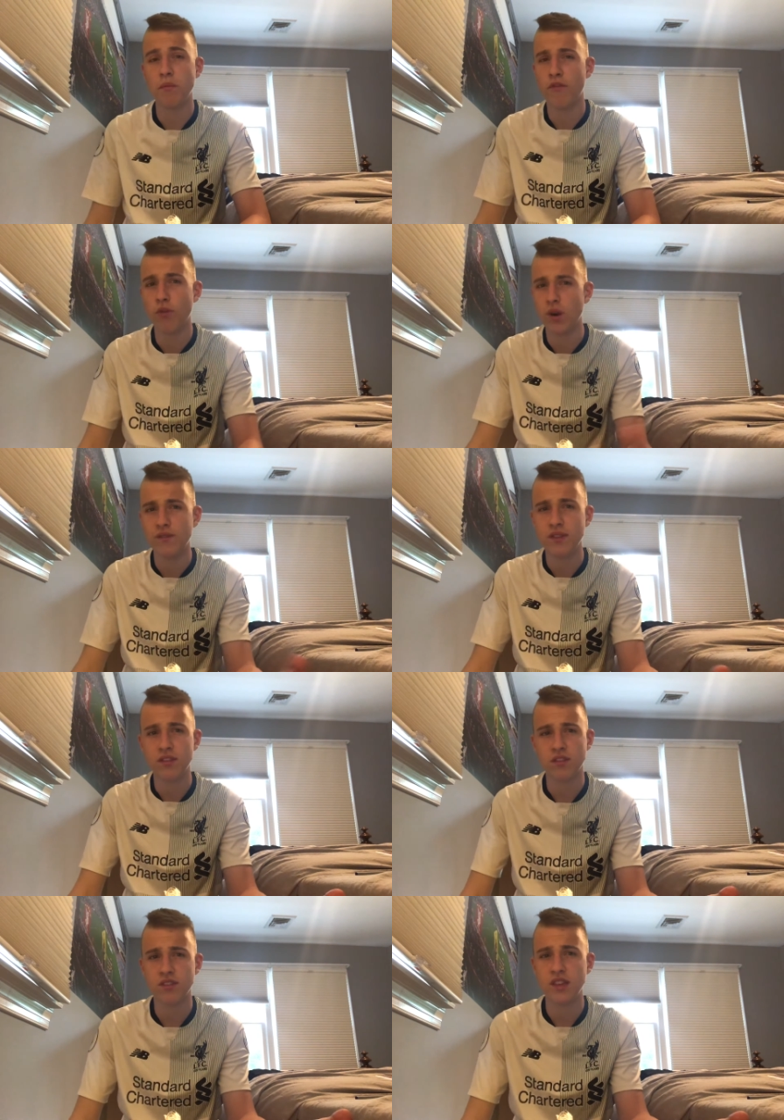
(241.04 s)
before even
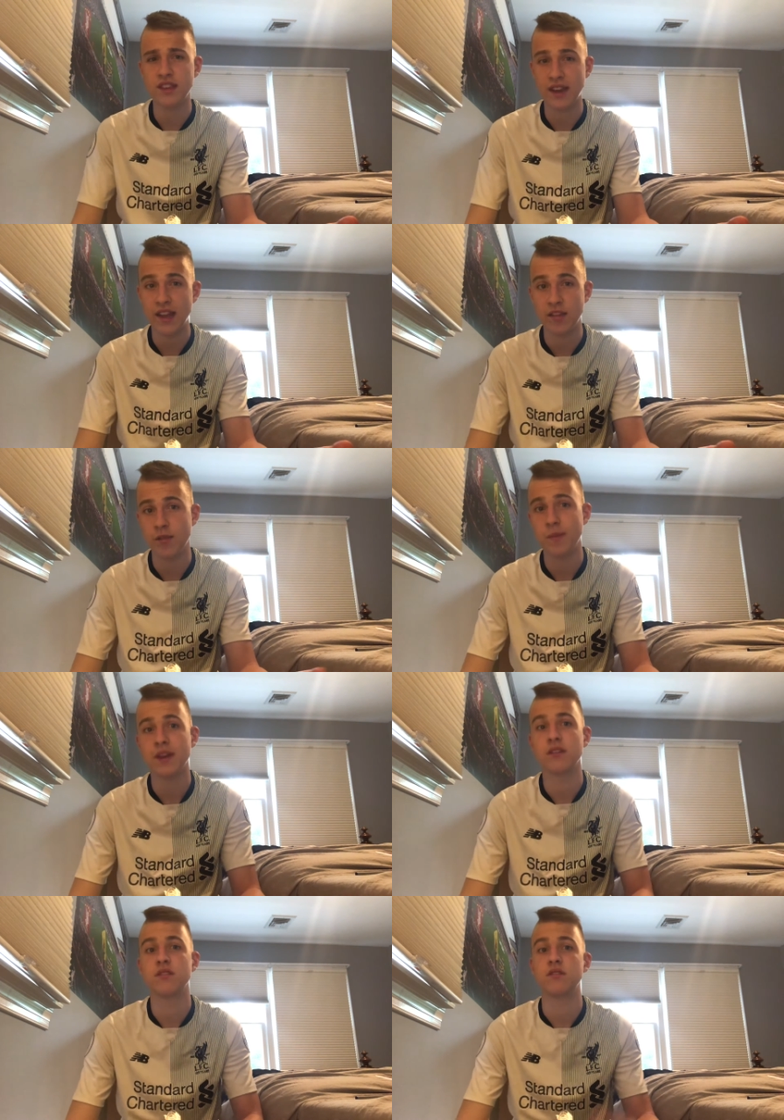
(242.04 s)
the season ends,
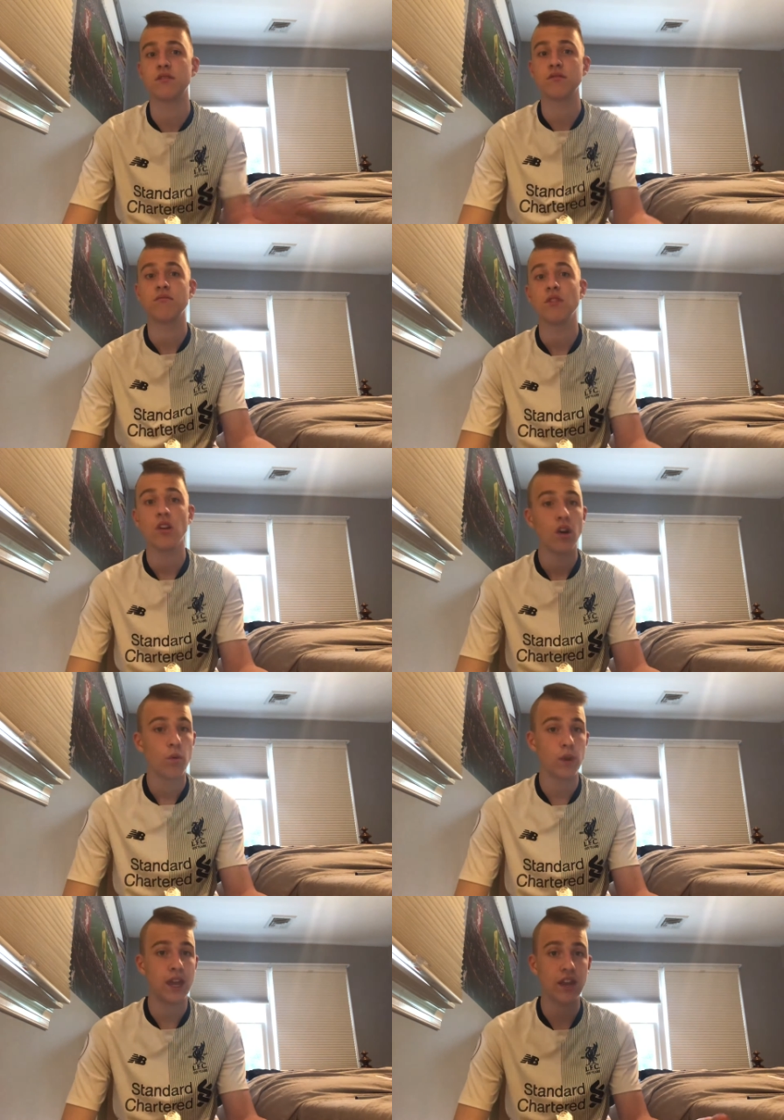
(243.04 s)
because
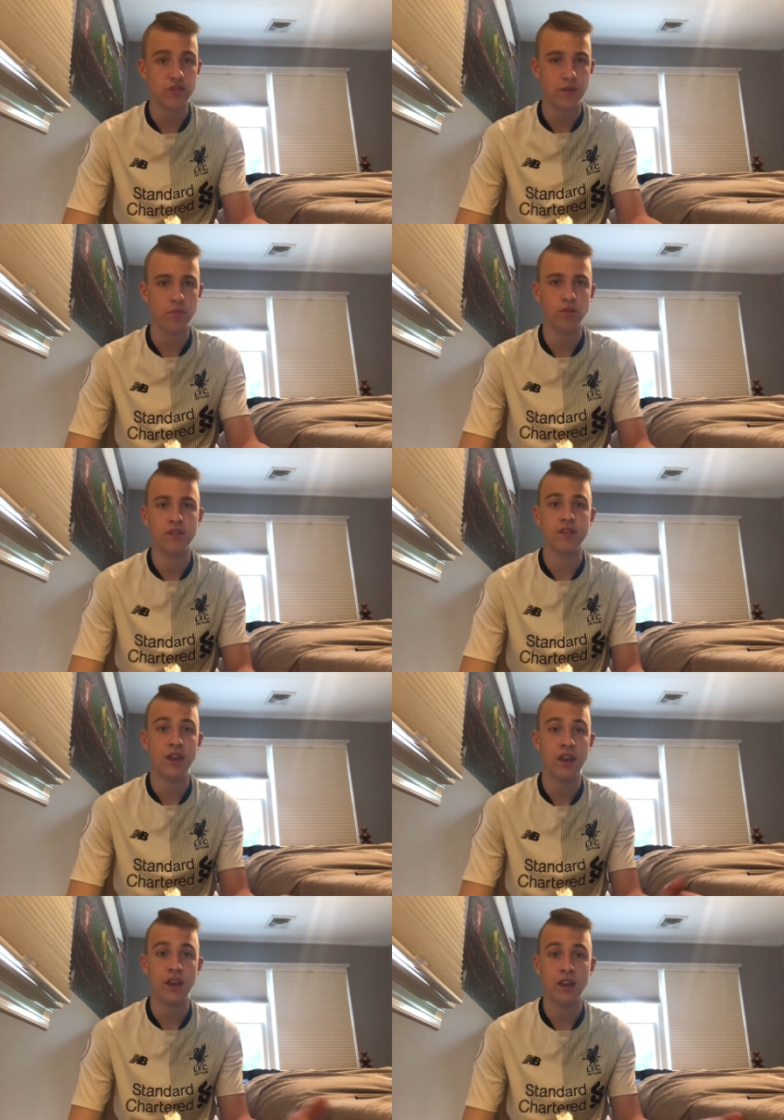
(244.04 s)
we can't drop points,
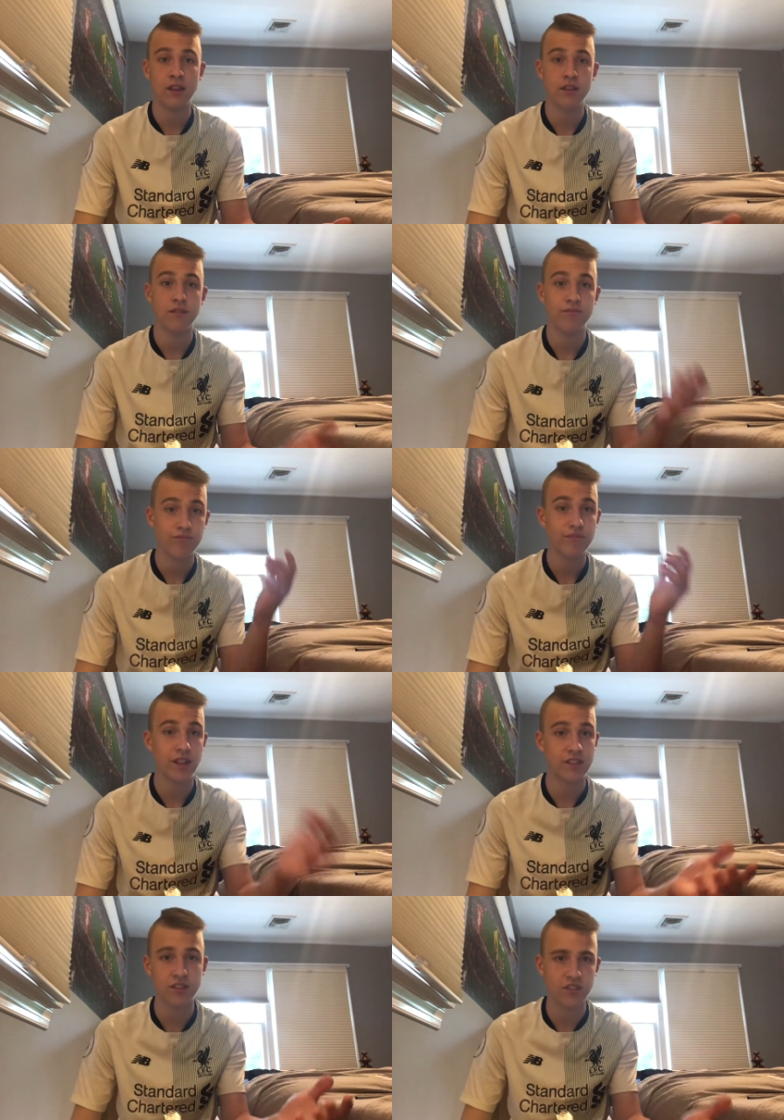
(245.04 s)
and
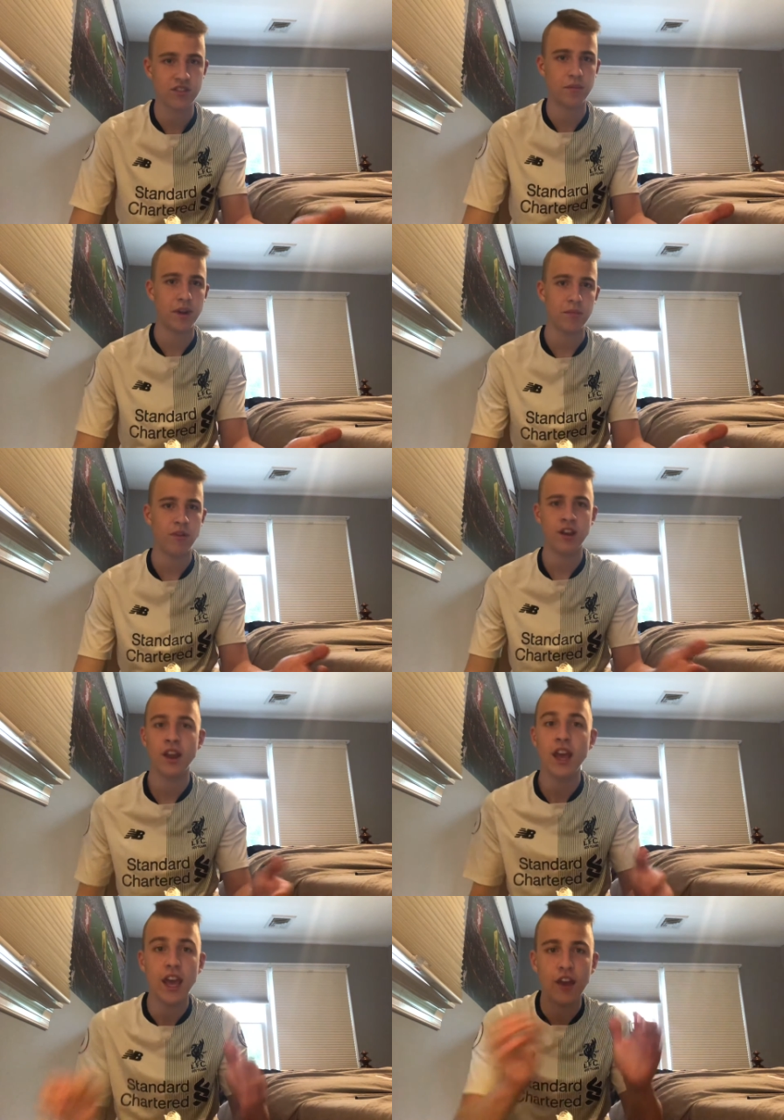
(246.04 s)
that's just the bottom line.
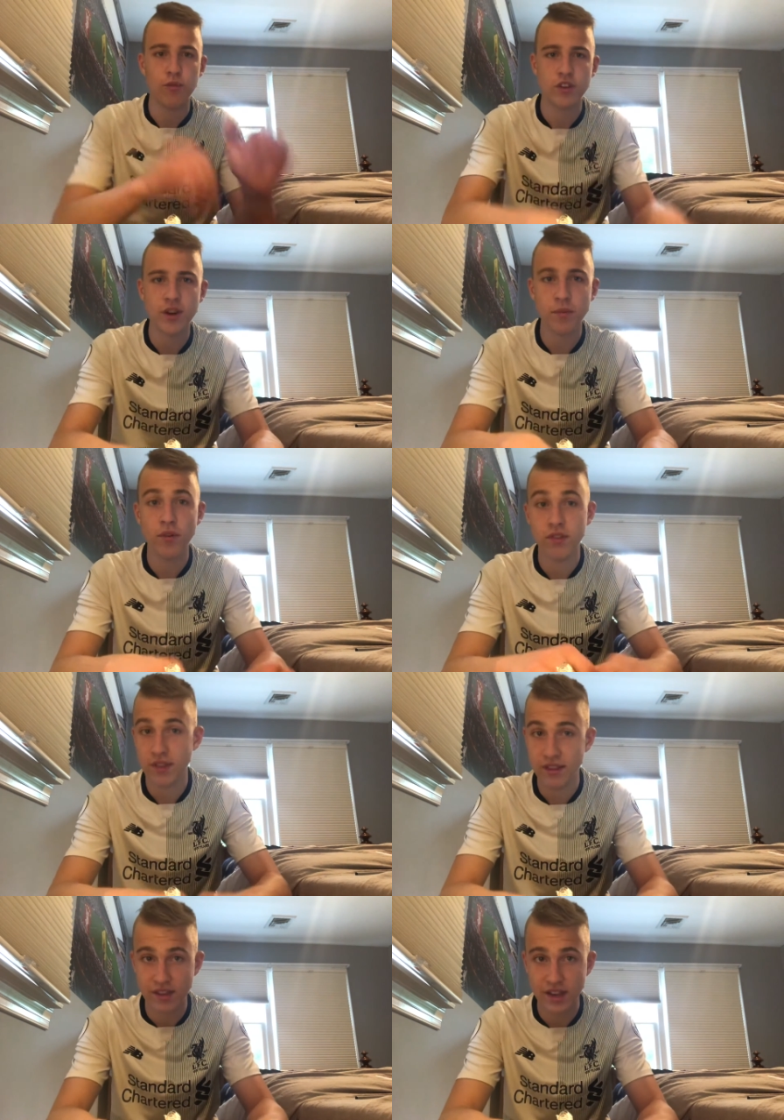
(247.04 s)
If we drop points
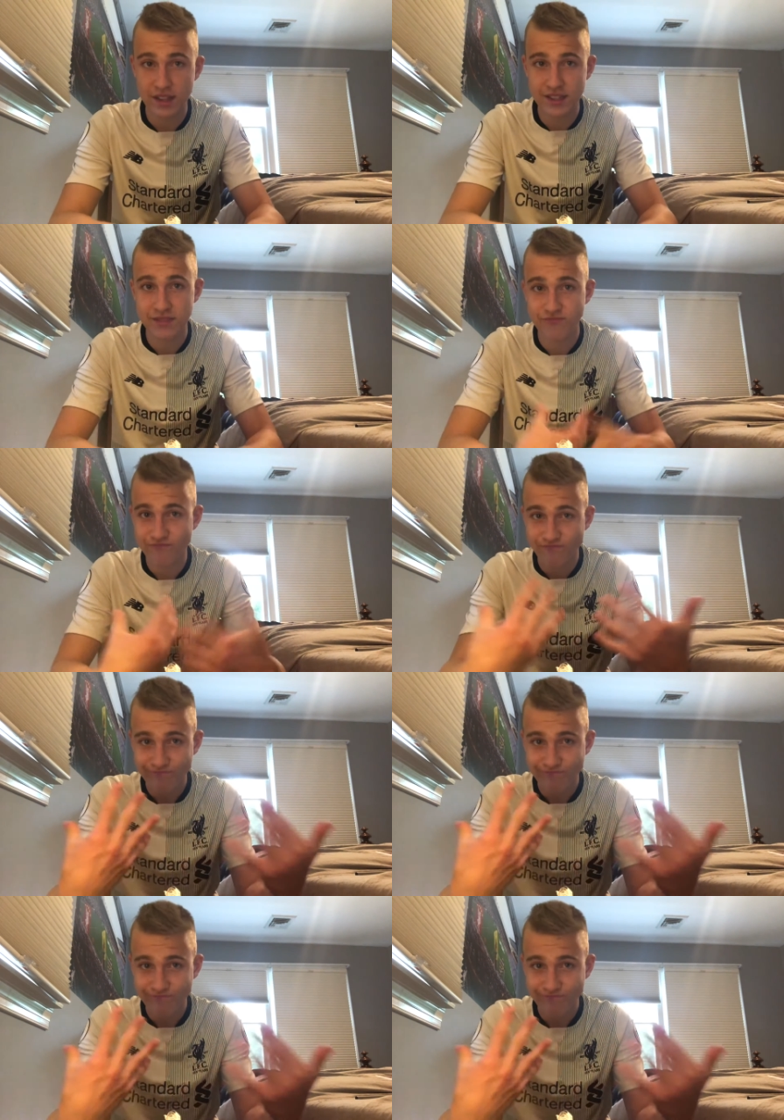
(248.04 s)
and City doesn't,